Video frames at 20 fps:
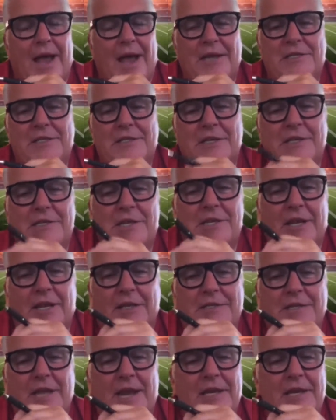I said,
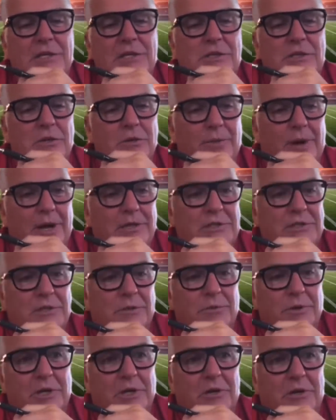it'll take you 2 months
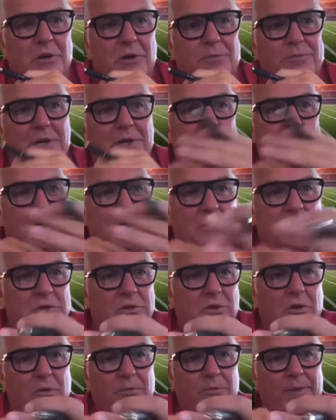to recoup, to get your
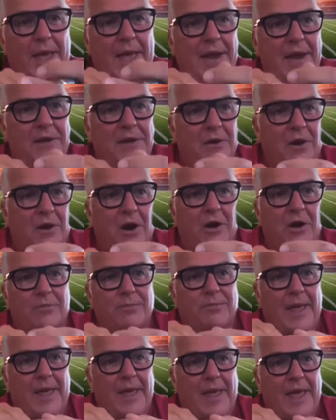soul back, your heart
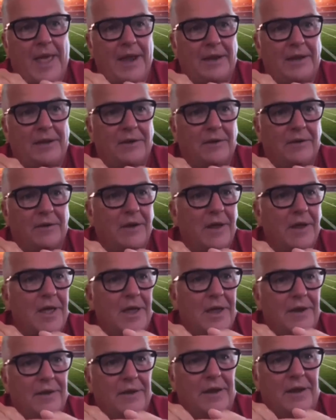back, your
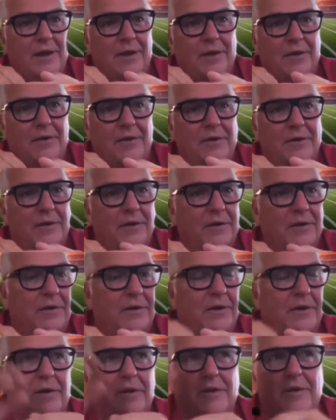
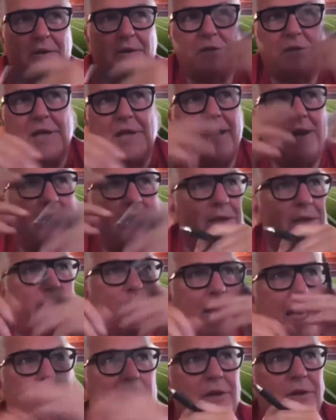psyche
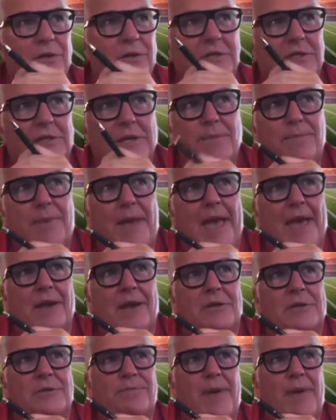back, your sleep
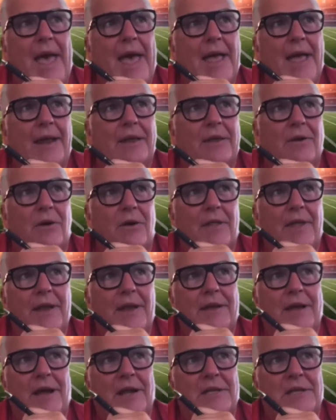patterns back, and all
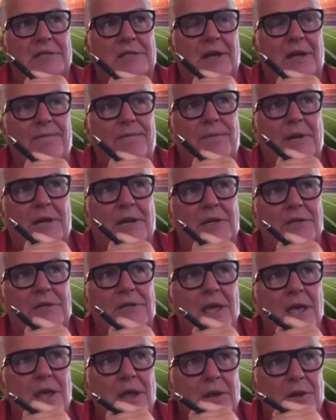that kind of stuff, because
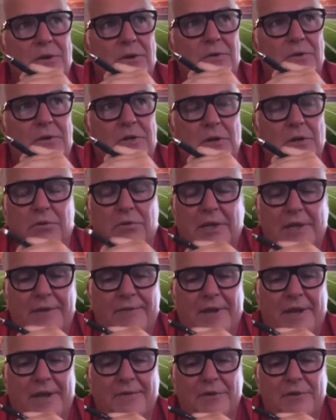you live
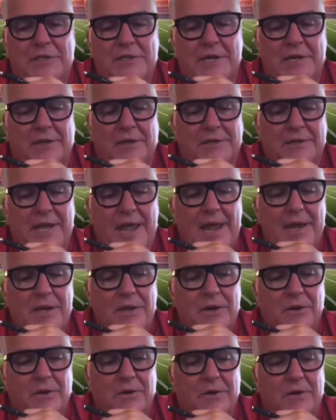it every single day.
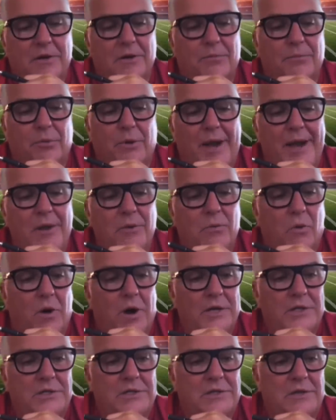You're
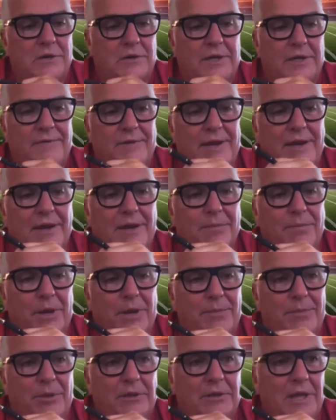brainwashed. You're living in a
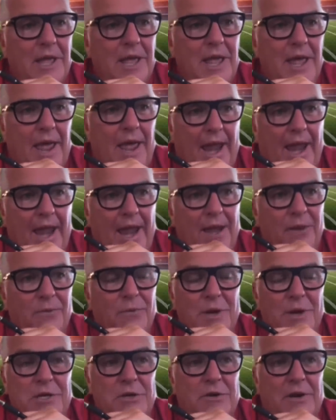bubble. And
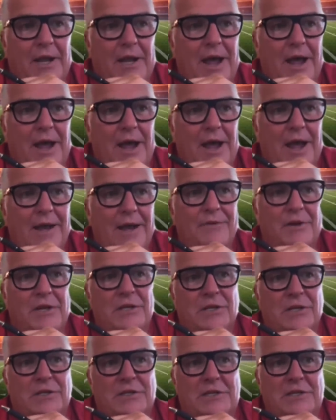when you get out of it
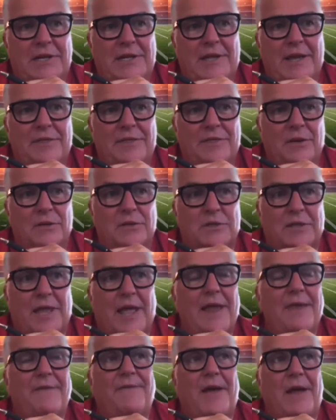and you see that there's
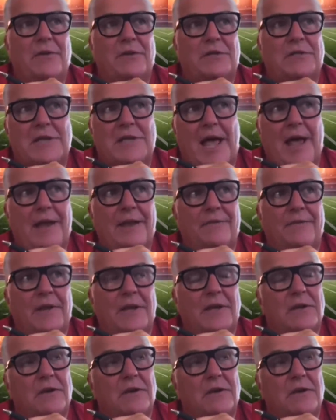life outside of
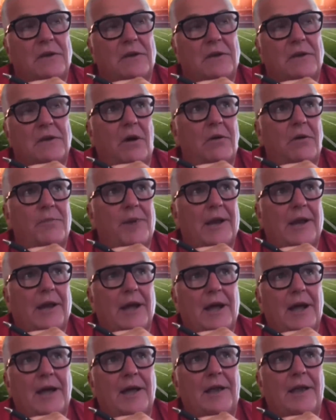it, you go, oh my
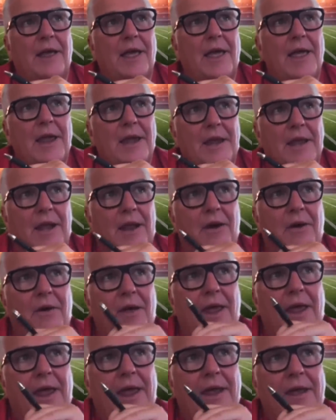God, you know,
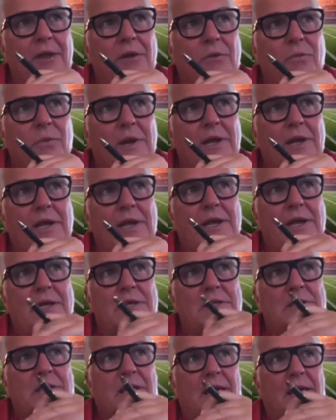and it really
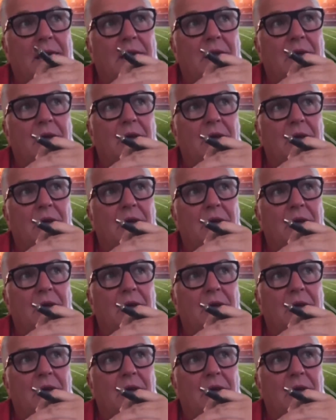is like a